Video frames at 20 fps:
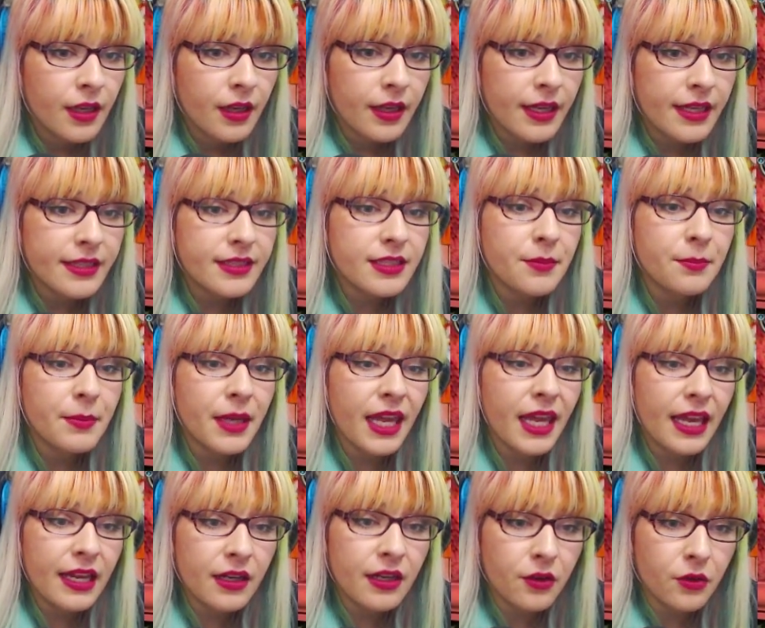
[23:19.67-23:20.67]
It's a
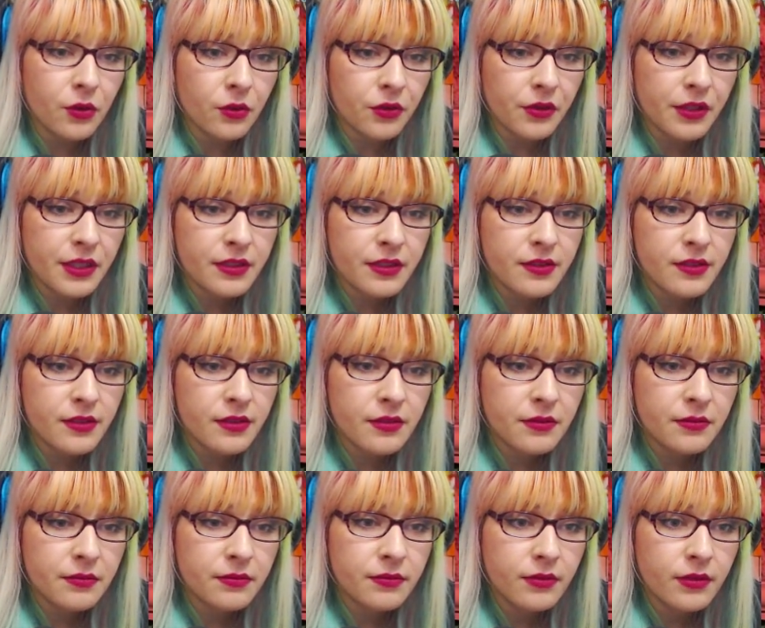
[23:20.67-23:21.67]
mechanical grease.
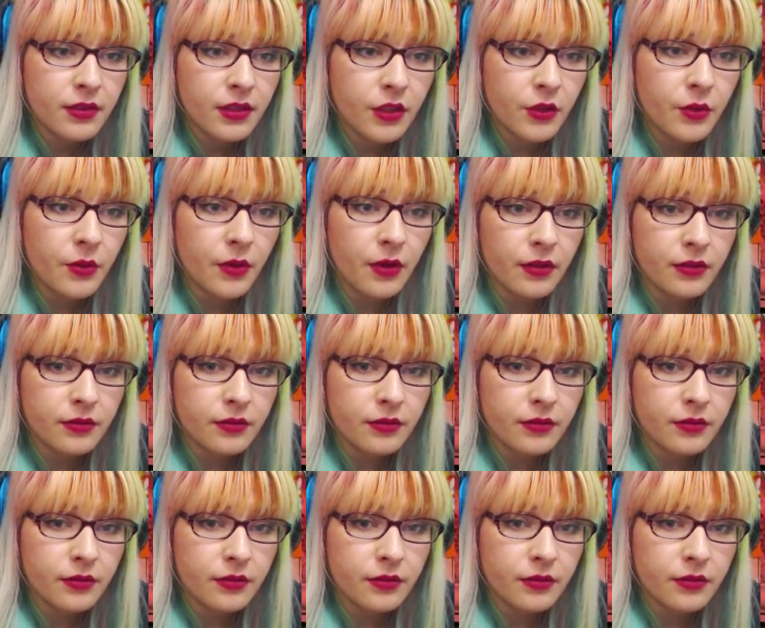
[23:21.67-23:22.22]
Cool.